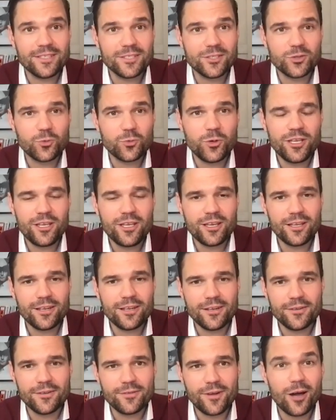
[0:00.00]
this week and
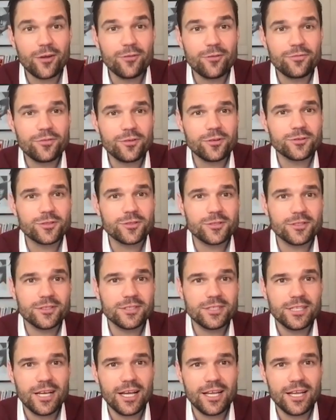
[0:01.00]
an unfiltered